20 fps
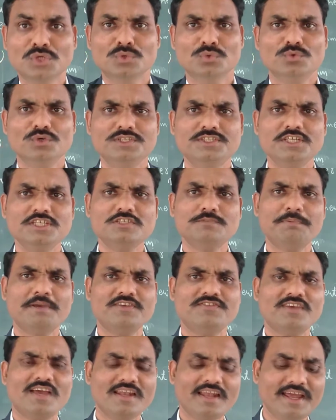which is
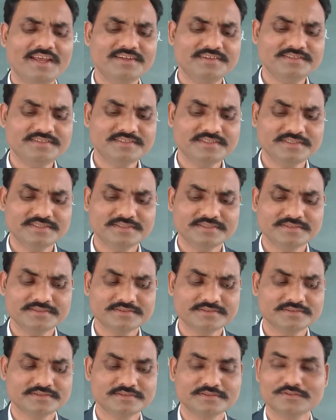specialized
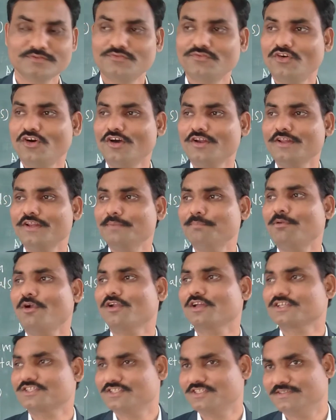for
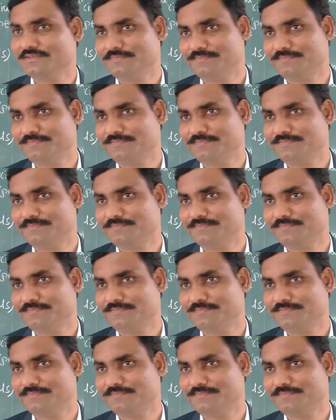reproduction.